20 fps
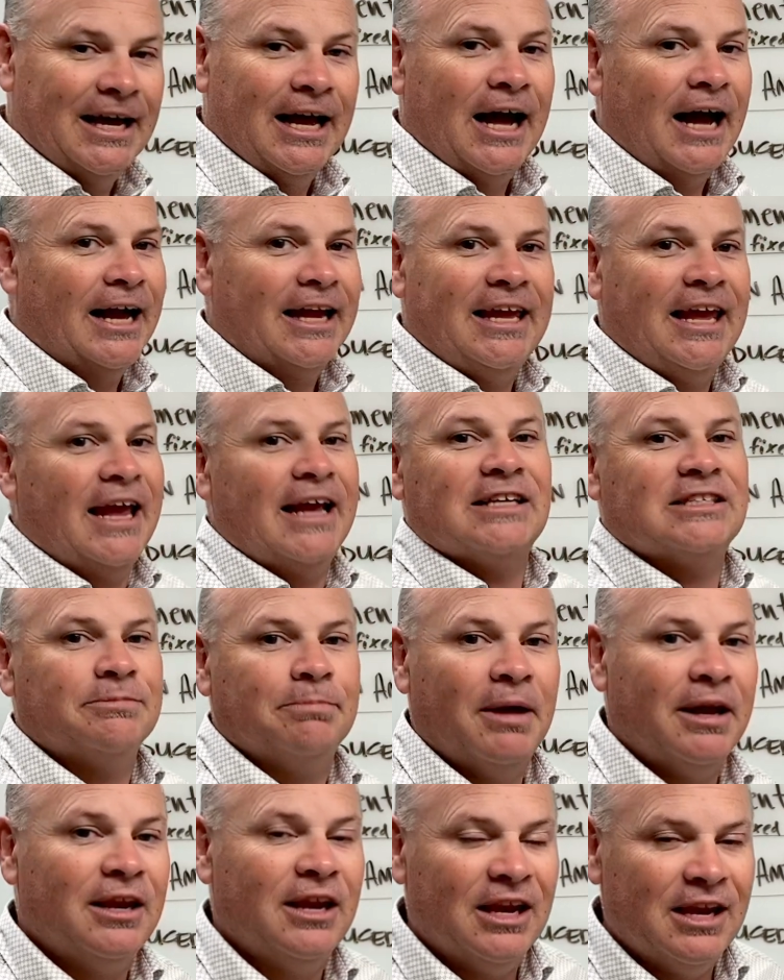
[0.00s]
I can't
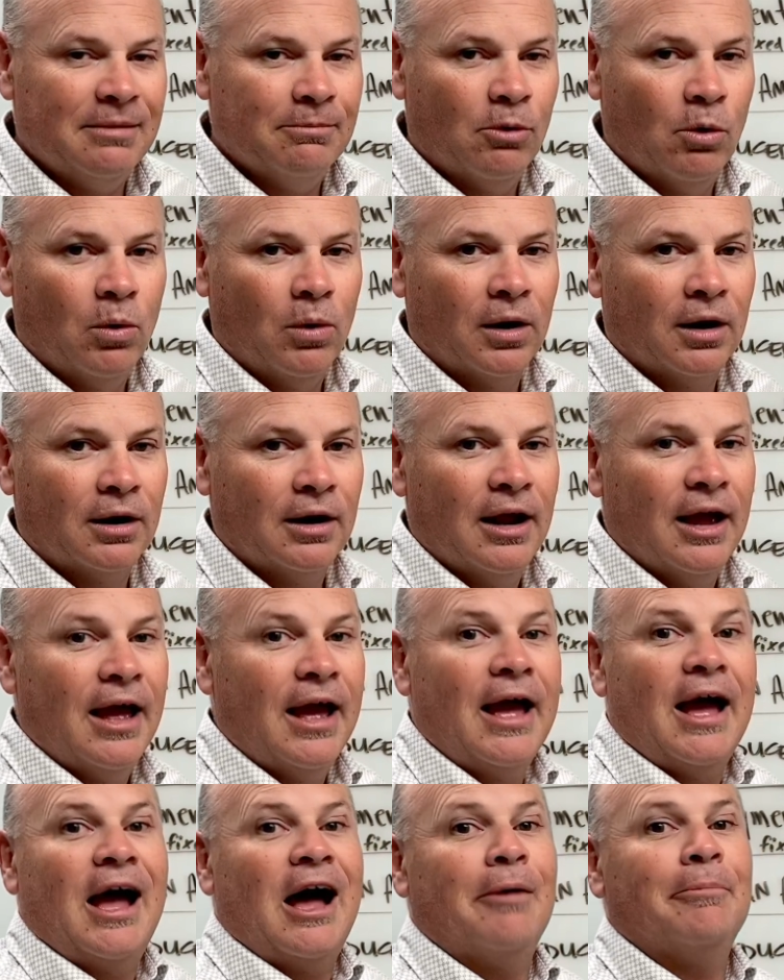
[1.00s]
spend any more.
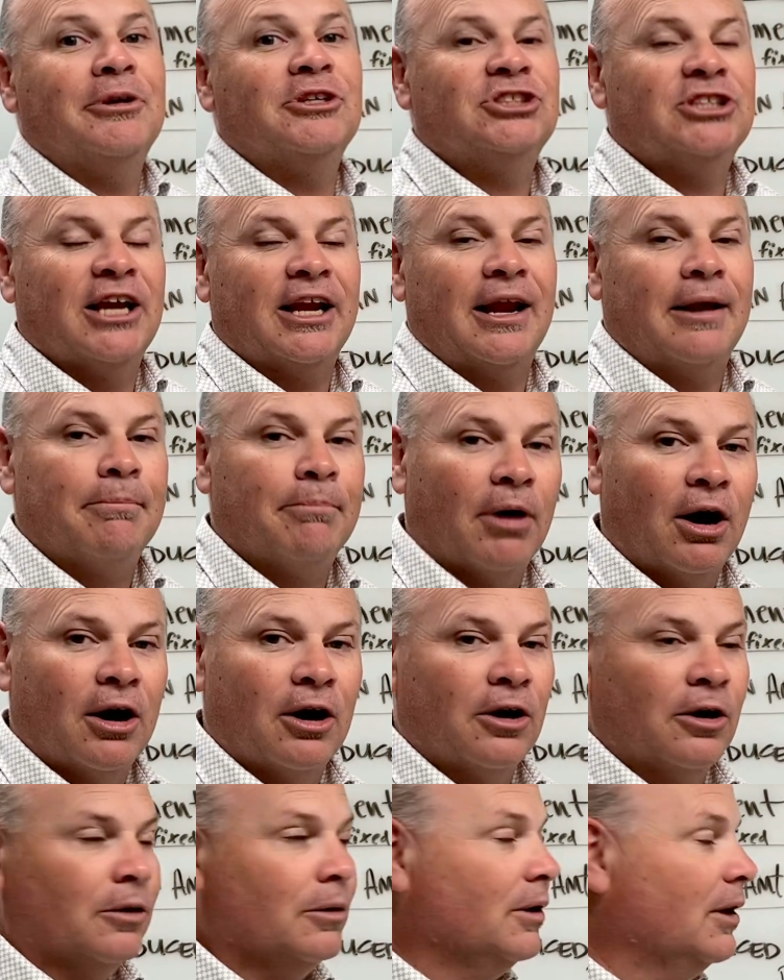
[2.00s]
How much can I
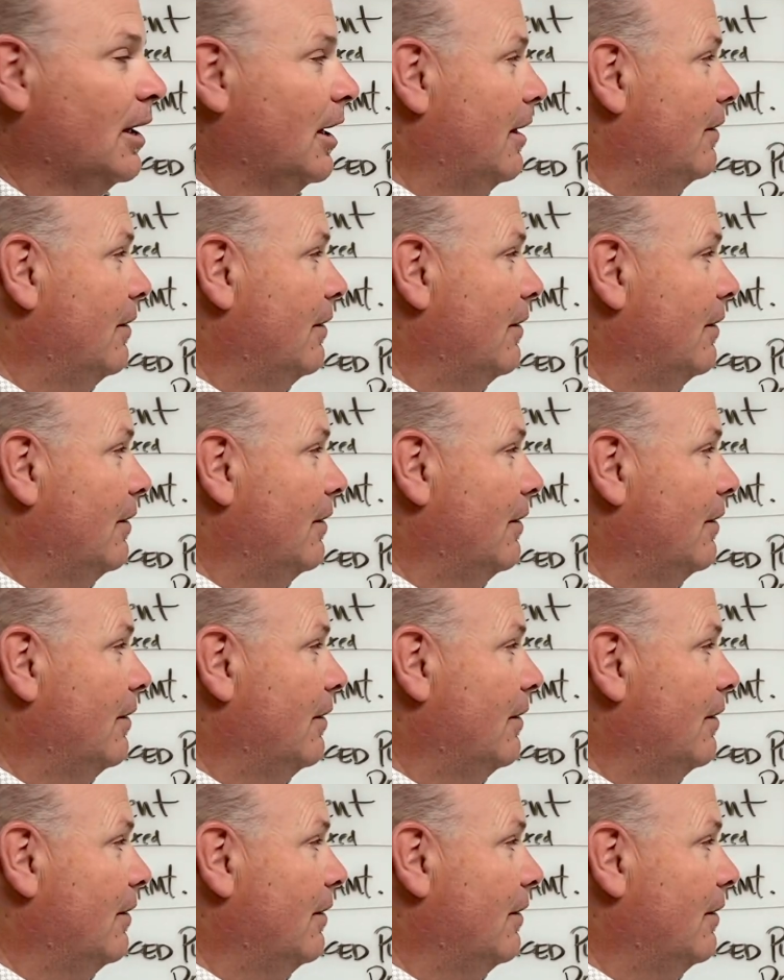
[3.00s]
borrow?